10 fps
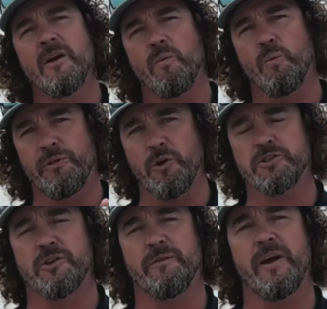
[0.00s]
with the odd
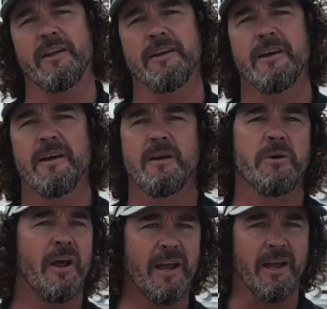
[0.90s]
trevally,
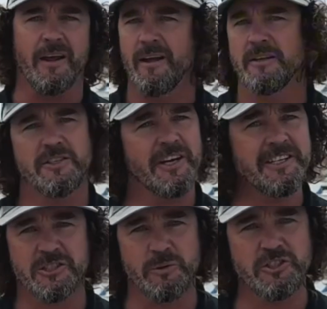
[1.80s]
but hey, take a
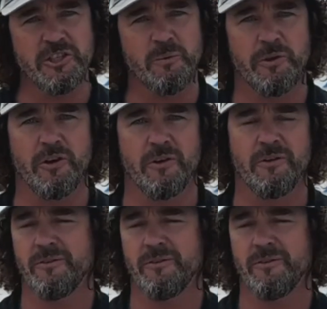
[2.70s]
squid jig with you.